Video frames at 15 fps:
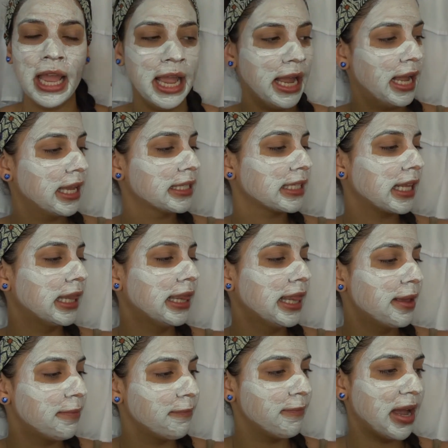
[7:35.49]
and
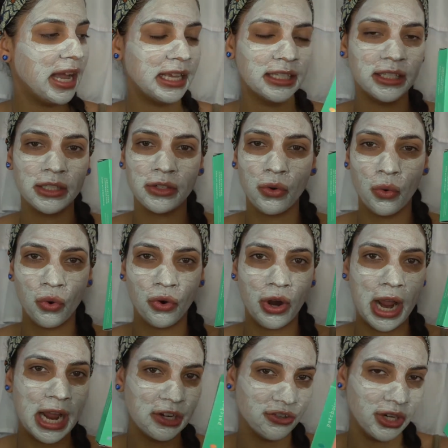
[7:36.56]
lip mask or
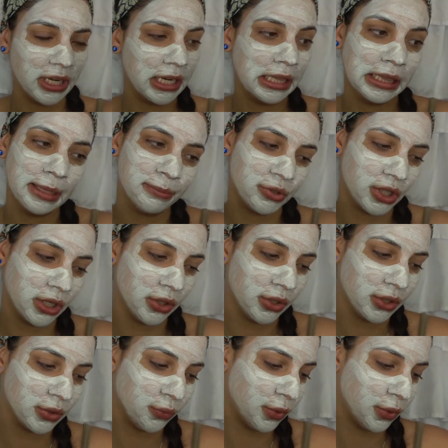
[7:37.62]
hydrating lip gels,